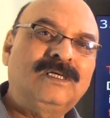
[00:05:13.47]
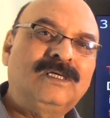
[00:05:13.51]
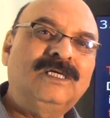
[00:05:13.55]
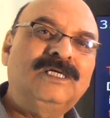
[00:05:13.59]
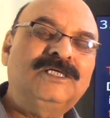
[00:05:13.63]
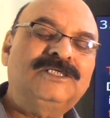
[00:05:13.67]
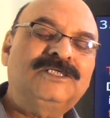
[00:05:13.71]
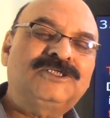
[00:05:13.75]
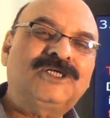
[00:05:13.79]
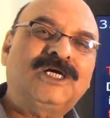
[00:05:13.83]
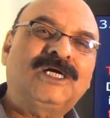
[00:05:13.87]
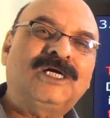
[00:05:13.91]

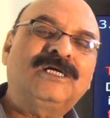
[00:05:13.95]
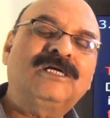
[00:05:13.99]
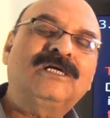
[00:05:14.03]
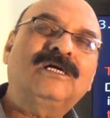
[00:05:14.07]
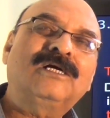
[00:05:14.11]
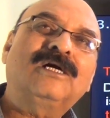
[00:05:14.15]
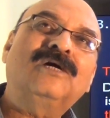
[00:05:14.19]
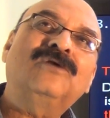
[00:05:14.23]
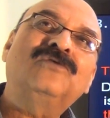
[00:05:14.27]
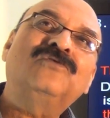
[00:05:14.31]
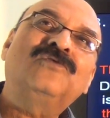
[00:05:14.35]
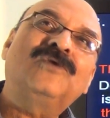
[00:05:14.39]
He
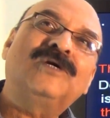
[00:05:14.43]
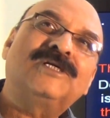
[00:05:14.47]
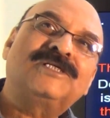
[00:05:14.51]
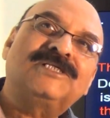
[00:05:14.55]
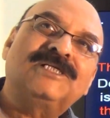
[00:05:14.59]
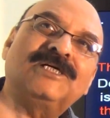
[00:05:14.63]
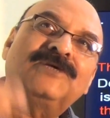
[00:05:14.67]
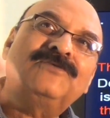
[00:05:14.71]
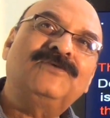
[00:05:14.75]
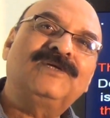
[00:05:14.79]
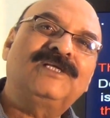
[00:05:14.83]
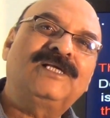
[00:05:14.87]
started
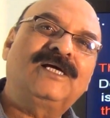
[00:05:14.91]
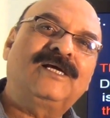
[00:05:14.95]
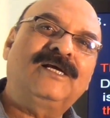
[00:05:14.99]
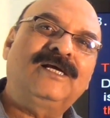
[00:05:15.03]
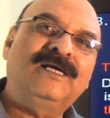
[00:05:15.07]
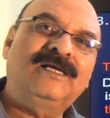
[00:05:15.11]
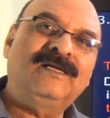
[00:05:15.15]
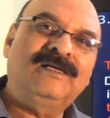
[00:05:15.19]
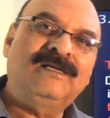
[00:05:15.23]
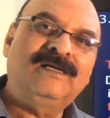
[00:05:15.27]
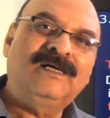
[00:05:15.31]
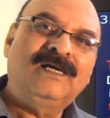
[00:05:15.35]
conversing with the
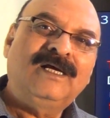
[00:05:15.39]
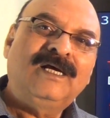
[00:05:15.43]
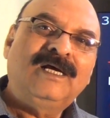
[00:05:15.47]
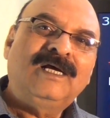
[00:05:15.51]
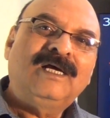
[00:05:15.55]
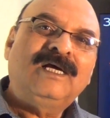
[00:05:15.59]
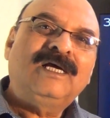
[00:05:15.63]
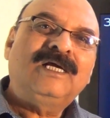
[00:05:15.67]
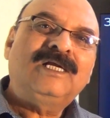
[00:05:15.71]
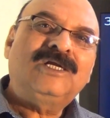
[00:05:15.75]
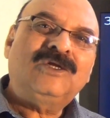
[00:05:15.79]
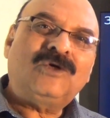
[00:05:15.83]
rain,
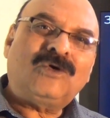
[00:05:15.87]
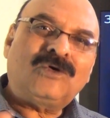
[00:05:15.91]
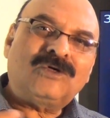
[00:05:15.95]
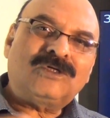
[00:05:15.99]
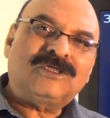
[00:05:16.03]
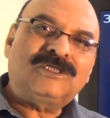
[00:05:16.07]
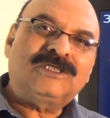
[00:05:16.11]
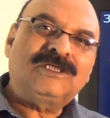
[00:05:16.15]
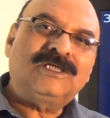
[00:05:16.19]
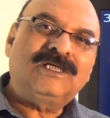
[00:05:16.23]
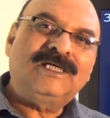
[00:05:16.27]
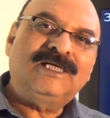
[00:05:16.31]

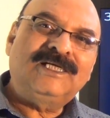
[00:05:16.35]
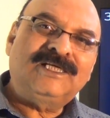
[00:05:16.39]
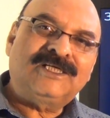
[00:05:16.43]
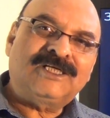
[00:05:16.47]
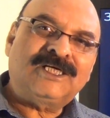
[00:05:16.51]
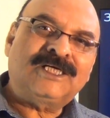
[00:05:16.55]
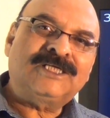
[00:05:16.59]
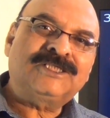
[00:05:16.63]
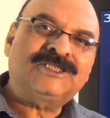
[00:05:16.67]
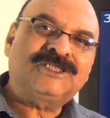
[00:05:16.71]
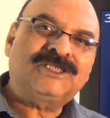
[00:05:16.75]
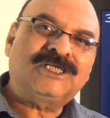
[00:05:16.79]
not
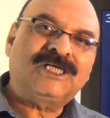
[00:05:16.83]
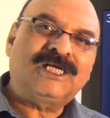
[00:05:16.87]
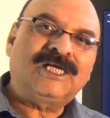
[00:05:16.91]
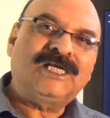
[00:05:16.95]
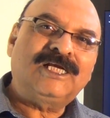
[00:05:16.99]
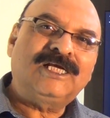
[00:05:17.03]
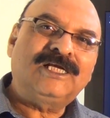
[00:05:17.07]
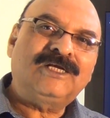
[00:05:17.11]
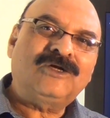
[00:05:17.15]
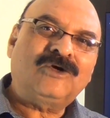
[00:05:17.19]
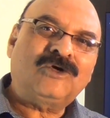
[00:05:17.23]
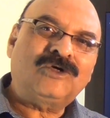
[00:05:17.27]

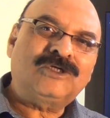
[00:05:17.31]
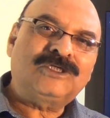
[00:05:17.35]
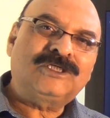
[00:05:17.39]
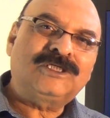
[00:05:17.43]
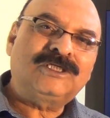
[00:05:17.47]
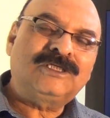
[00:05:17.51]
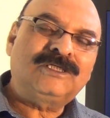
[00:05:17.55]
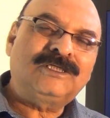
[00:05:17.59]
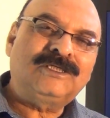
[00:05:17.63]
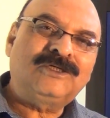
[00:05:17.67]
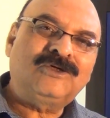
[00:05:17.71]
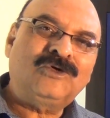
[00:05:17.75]
intentionally, not
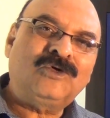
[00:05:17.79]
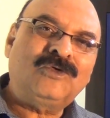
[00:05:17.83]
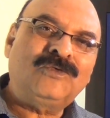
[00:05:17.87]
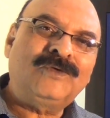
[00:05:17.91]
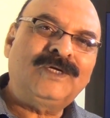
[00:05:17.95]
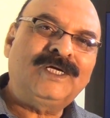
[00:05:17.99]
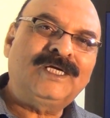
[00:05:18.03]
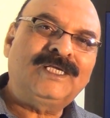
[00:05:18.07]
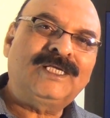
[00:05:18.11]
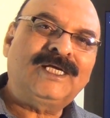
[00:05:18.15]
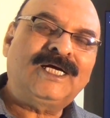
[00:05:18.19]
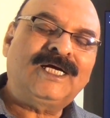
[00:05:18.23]

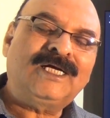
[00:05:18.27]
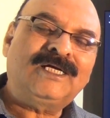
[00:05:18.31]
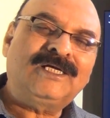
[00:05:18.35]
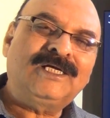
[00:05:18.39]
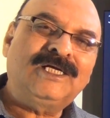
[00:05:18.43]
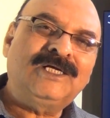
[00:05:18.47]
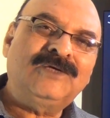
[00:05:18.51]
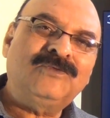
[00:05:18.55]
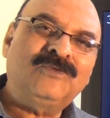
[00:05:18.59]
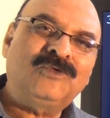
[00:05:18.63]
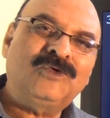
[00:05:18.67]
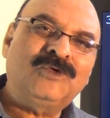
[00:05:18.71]
knowing that
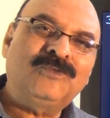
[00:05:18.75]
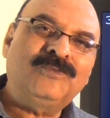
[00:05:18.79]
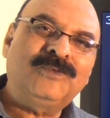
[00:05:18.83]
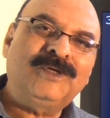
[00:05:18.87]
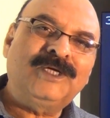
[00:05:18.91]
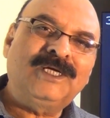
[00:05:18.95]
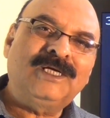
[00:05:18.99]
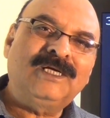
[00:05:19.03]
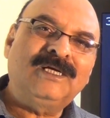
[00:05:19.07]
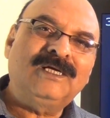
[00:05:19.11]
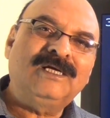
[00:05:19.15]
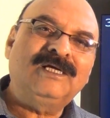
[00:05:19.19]
he would
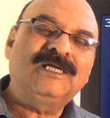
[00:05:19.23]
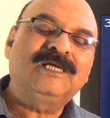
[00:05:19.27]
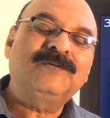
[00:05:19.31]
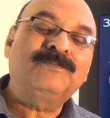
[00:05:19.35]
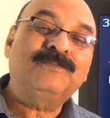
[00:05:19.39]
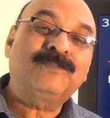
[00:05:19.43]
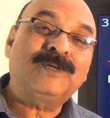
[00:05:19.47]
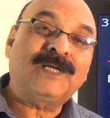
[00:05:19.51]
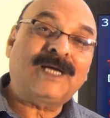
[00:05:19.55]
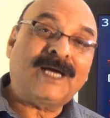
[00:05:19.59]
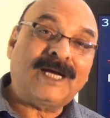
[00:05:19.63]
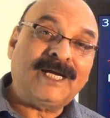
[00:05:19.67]
be
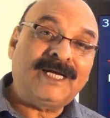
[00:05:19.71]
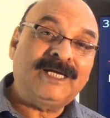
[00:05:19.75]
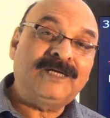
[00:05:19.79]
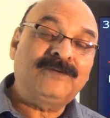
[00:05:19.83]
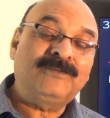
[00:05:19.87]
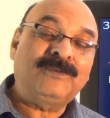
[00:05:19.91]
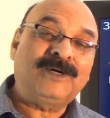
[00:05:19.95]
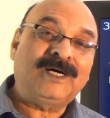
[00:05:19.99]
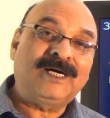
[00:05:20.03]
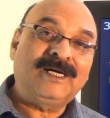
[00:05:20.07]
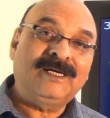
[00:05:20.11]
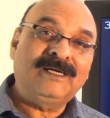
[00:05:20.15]

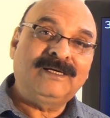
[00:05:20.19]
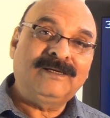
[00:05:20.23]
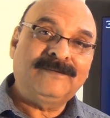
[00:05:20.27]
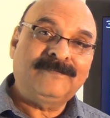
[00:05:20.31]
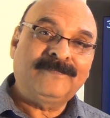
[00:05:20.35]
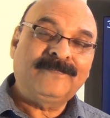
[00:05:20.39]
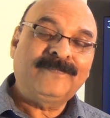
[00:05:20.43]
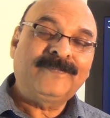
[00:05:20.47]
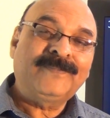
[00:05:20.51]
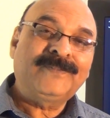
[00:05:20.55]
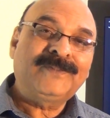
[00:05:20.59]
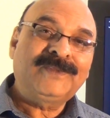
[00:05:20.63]
replied by
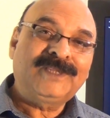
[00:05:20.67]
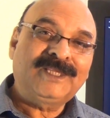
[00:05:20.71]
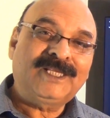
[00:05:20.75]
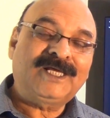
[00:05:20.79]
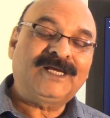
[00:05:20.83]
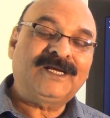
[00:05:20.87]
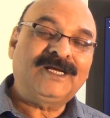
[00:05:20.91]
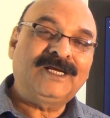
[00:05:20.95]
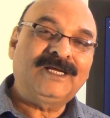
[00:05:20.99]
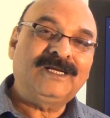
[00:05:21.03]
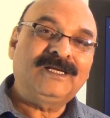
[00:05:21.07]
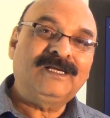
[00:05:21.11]

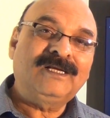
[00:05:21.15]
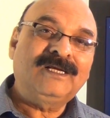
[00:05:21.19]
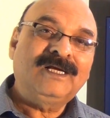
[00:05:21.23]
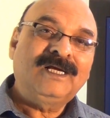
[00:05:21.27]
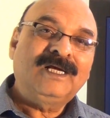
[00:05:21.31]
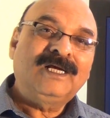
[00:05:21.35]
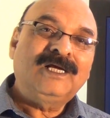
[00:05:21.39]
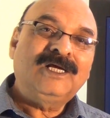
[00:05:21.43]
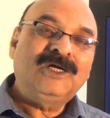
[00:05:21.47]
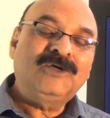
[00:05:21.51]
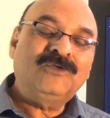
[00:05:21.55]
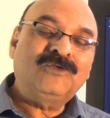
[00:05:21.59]
the rain.
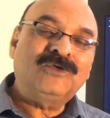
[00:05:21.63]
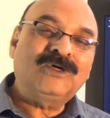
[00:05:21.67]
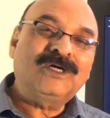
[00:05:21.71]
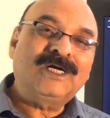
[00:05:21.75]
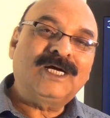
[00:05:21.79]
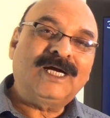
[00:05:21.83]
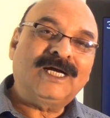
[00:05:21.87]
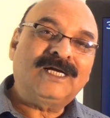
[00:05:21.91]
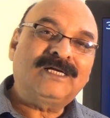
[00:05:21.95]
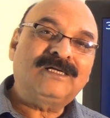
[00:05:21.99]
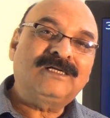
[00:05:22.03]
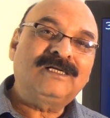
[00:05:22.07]
He would
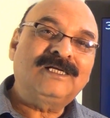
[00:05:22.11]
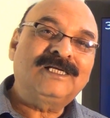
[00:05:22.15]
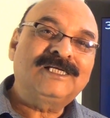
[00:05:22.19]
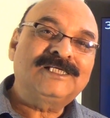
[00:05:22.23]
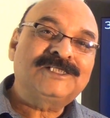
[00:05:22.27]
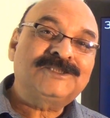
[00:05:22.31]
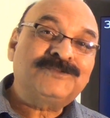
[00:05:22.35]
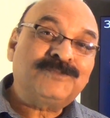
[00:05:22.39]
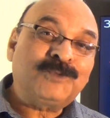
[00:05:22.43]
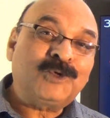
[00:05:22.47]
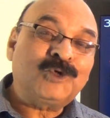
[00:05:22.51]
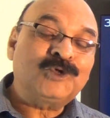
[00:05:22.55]
get a
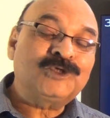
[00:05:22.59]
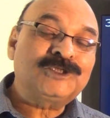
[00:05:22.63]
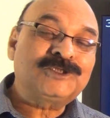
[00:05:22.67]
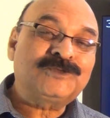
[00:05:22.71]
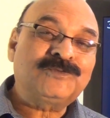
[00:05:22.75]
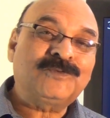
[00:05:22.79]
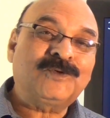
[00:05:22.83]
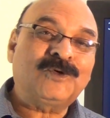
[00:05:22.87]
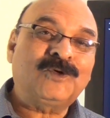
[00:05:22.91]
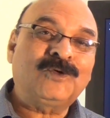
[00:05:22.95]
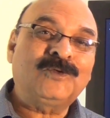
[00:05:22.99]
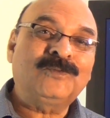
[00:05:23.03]
response
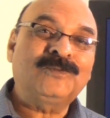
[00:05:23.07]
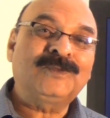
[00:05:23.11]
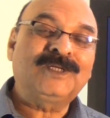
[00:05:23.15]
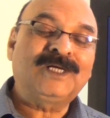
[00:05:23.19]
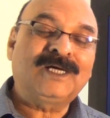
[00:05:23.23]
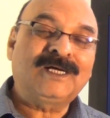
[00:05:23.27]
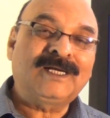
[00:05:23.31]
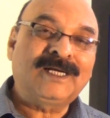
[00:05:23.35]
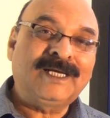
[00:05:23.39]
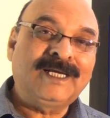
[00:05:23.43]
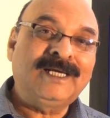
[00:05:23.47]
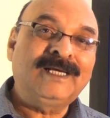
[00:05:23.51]
from
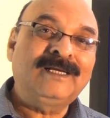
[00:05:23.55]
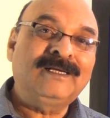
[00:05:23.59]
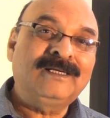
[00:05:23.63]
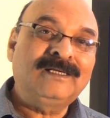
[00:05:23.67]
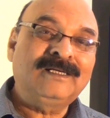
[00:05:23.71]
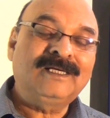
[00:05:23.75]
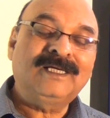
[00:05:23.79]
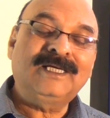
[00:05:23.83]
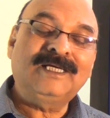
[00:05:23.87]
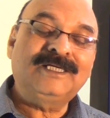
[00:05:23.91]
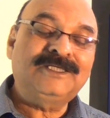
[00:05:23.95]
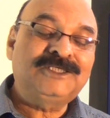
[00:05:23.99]
the
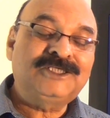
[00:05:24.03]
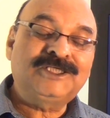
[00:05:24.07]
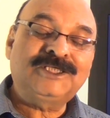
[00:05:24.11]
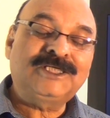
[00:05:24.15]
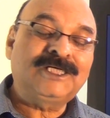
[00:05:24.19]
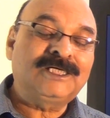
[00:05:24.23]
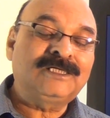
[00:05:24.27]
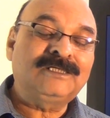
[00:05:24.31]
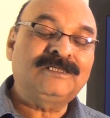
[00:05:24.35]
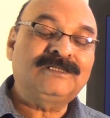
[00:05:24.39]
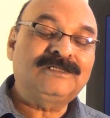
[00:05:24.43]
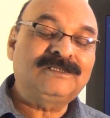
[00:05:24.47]
rain. He
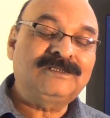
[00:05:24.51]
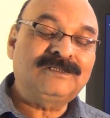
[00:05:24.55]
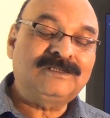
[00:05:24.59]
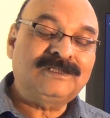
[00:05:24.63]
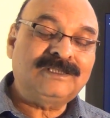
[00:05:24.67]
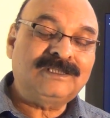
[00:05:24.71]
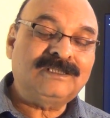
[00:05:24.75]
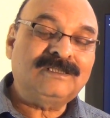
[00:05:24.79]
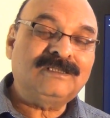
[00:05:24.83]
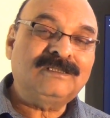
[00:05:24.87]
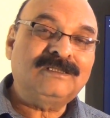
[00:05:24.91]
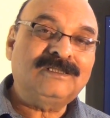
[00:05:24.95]
didn't
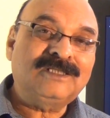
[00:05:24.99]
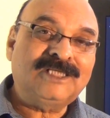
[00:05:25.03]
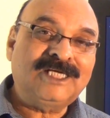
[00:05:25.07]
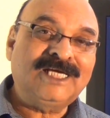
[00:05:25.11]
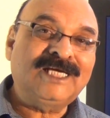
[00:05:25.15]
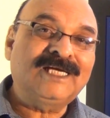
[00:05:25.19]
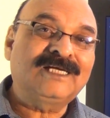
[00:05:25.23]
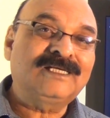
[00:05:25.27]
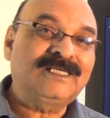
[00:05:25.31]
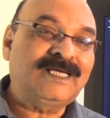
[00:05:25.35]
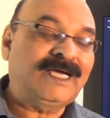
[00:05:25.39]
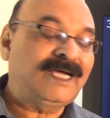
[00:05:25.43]

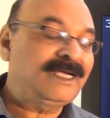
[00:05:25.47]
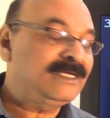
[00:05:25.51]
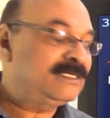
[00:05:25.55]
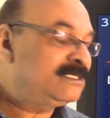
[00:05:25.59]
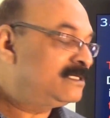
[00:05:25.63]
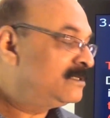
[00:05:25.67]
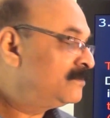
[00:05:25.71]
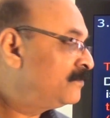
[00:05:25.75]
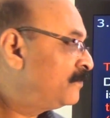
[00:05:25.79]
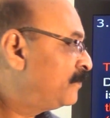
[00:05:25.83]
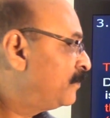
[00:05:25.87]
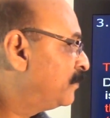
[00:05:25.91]
think that.